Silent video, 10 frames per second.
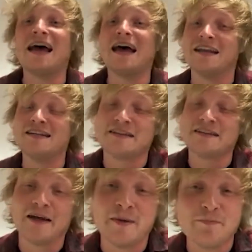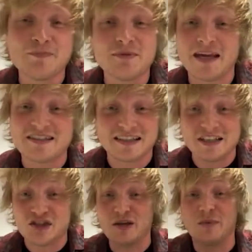And
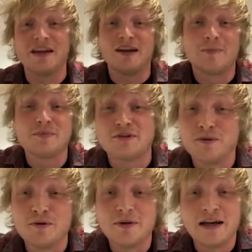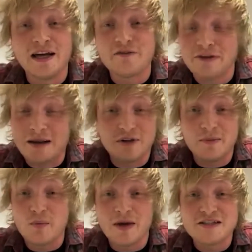basically, she went up to
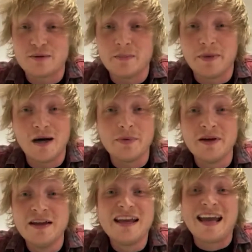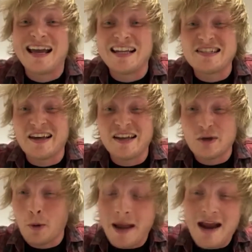Framlingham and went to a pub, and
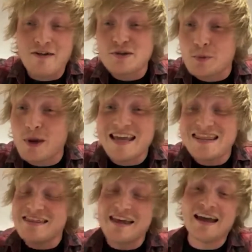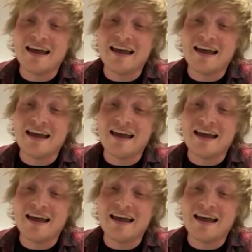your parents were in